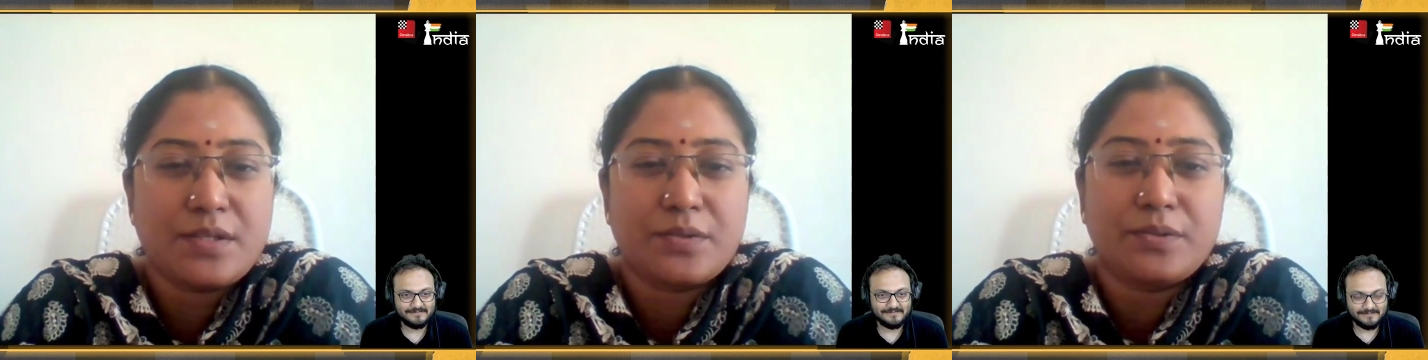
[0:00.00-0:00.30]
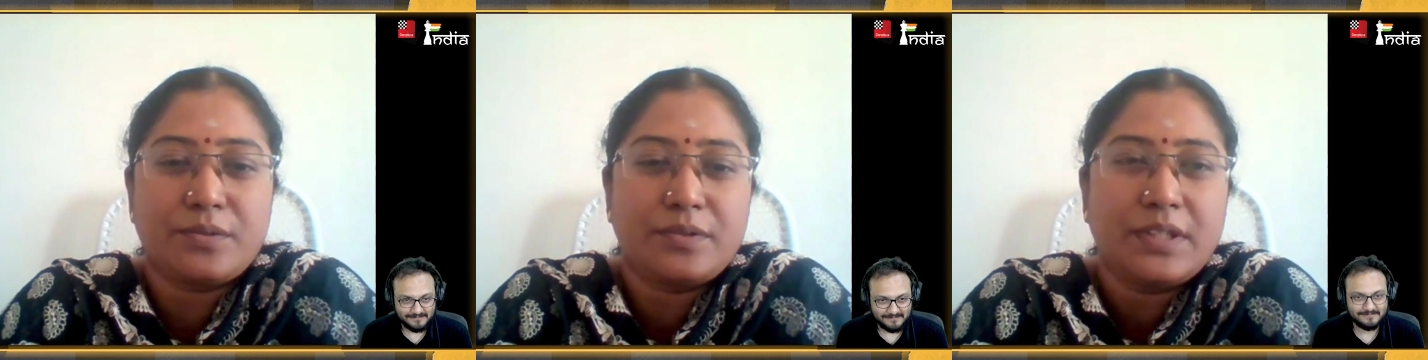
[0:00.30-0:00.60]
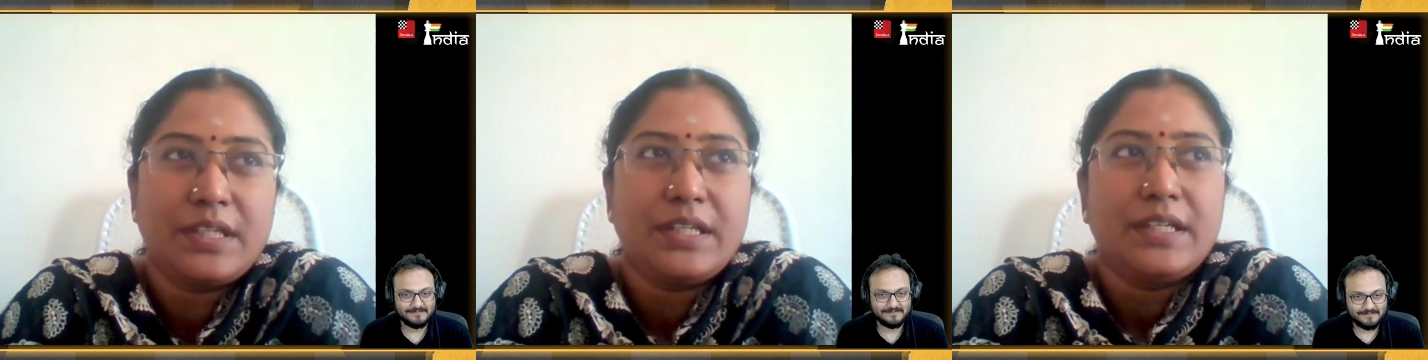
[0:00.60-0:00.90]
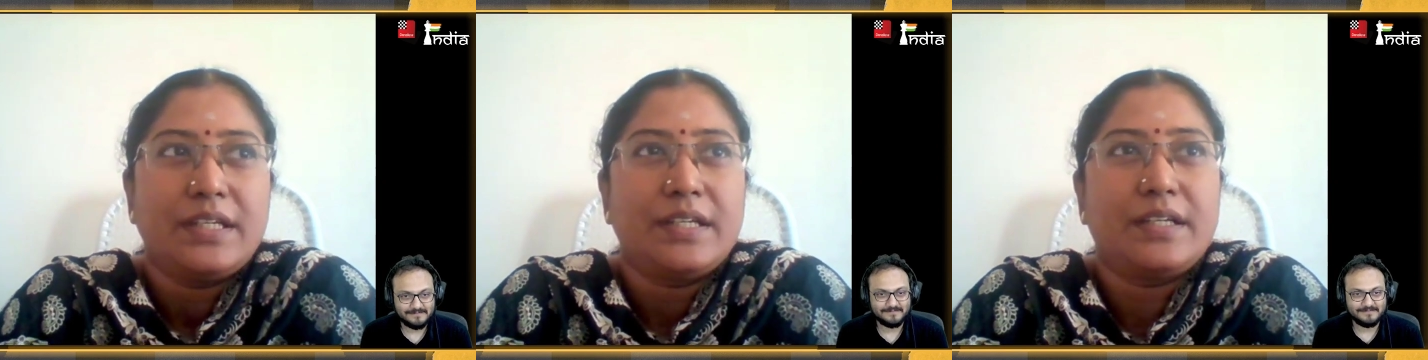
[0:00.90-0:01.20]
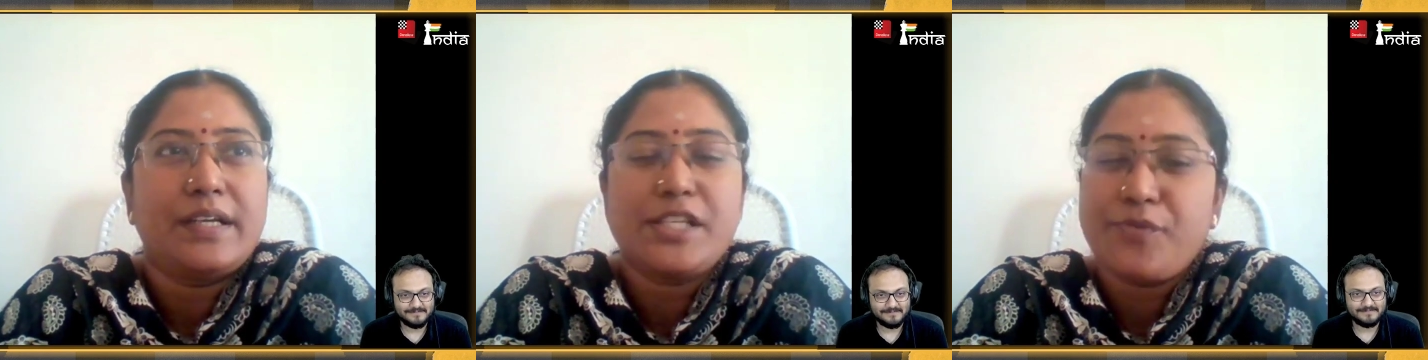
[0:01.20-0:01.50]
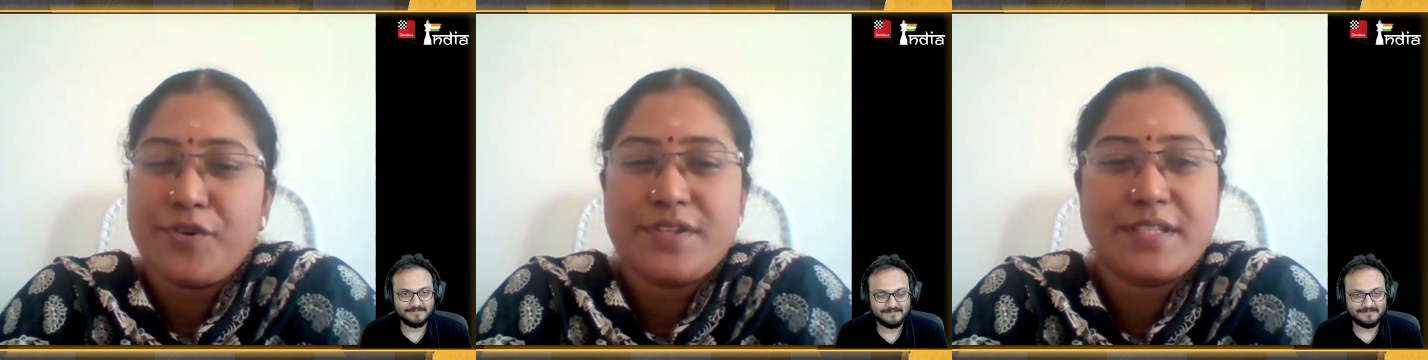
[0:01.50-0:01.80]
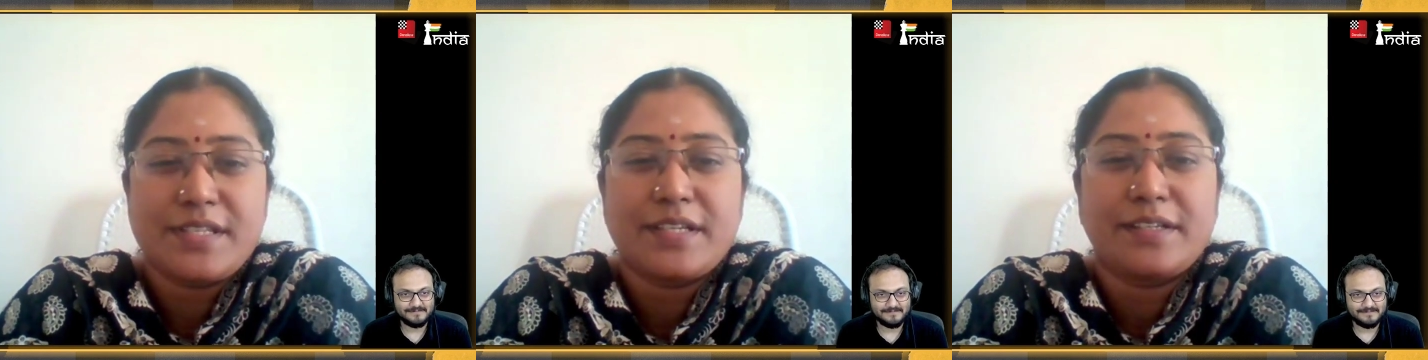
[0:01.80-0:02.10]
Speaker 1: So as far
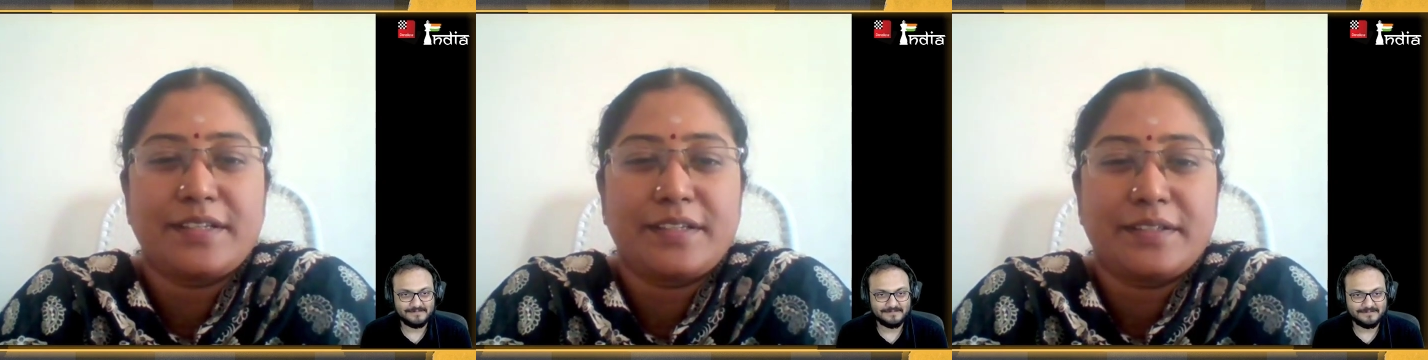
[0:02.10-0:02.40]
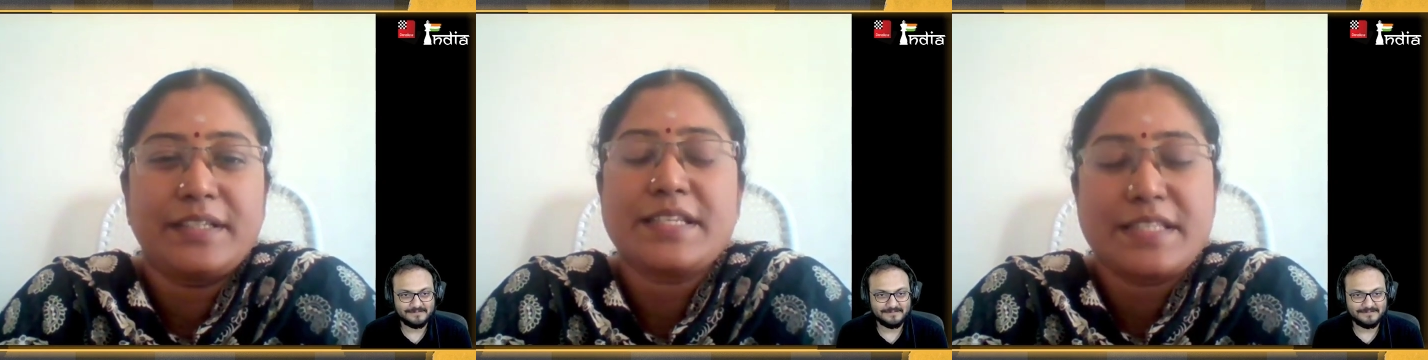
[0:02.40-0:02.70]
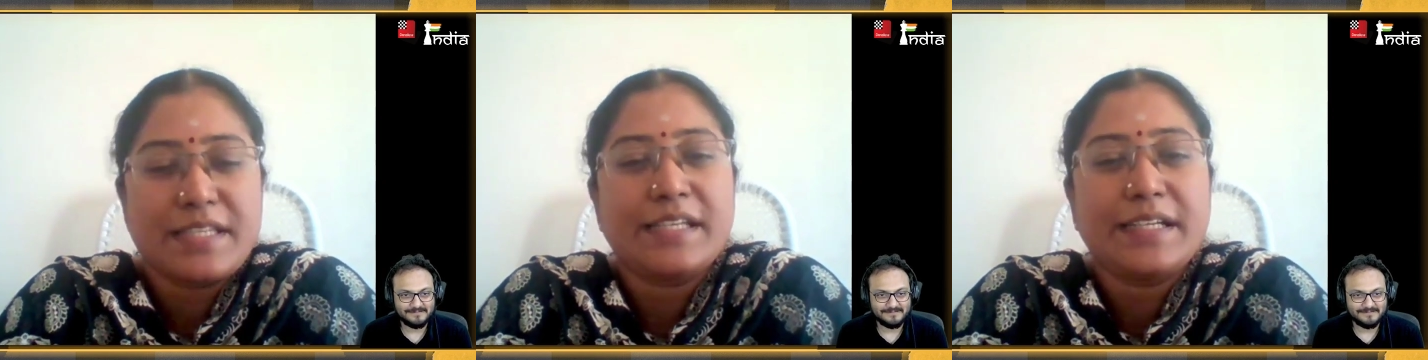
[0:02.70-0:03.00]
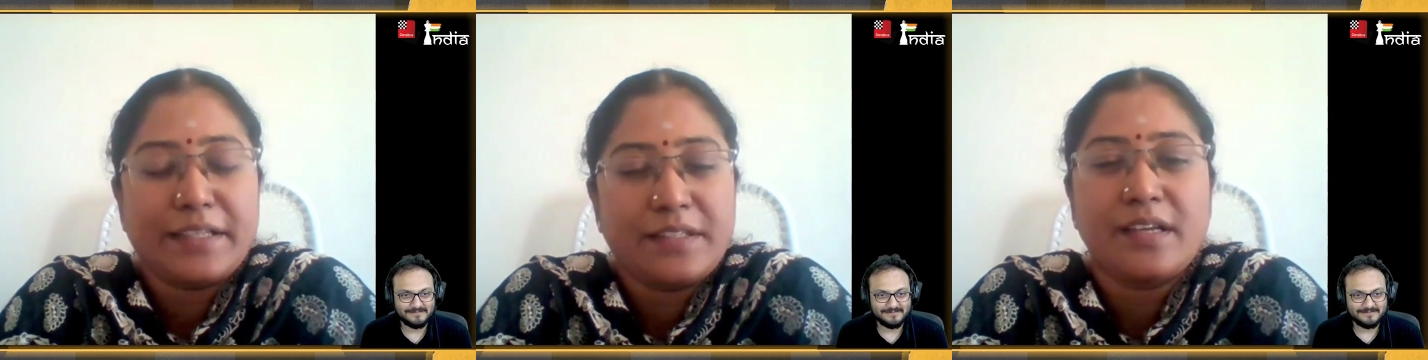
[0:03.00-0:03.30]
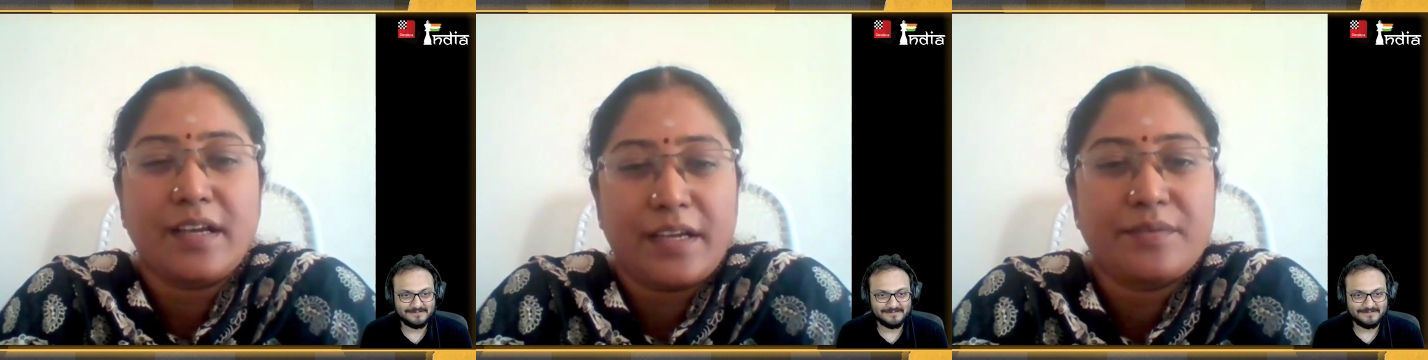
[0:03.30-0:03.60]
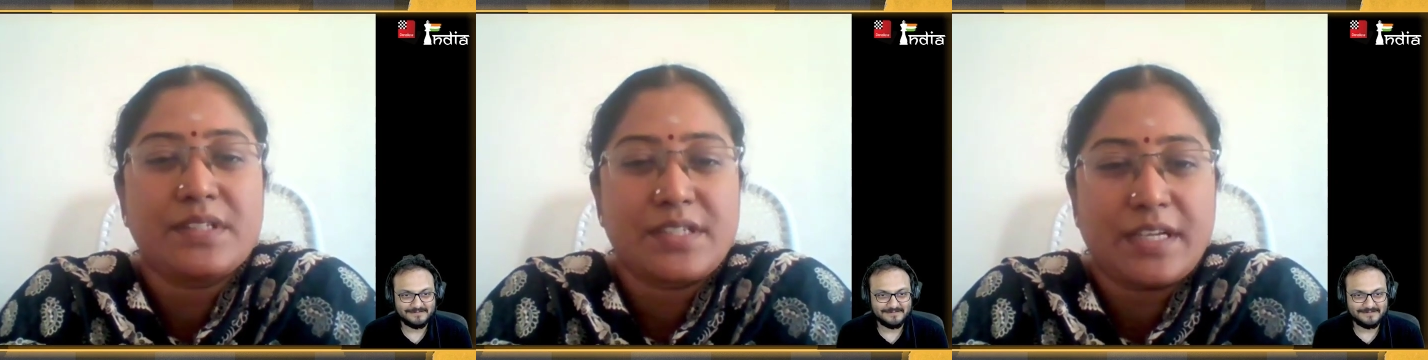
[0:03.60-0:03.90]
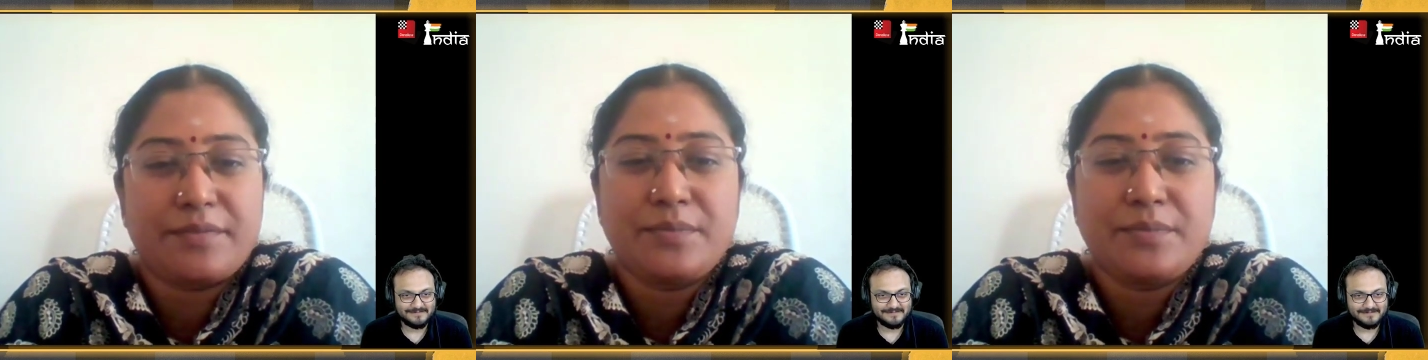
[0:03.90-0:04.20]
as it is needed, I think I will
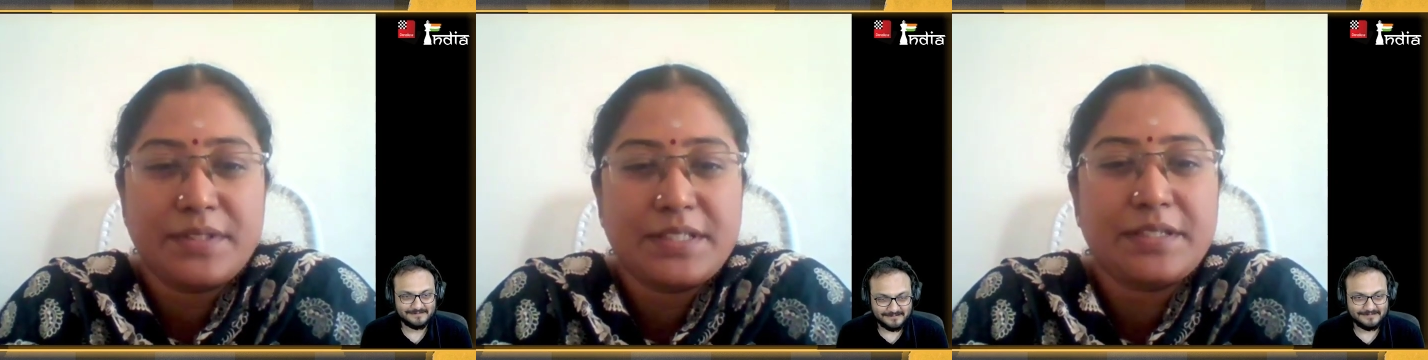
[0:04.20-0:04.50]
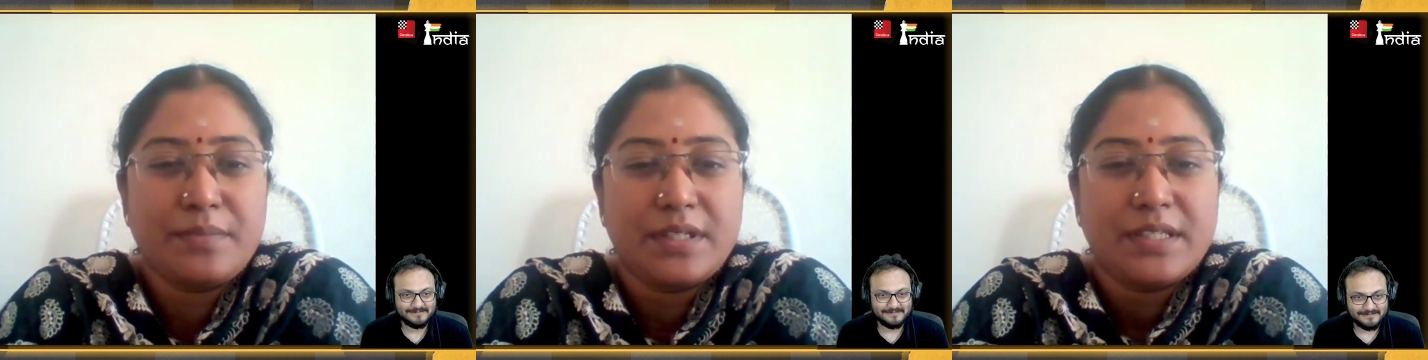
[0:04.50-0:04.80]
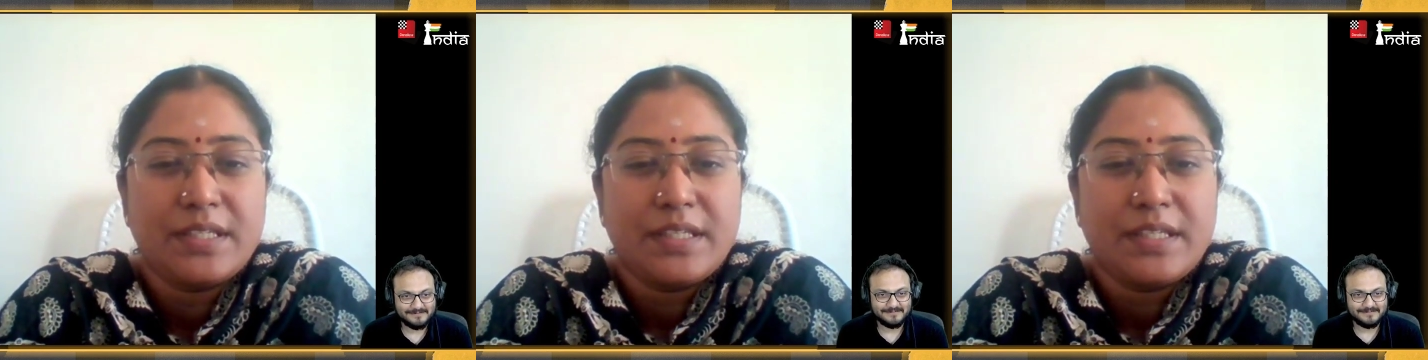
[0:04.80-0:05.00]
travel with him.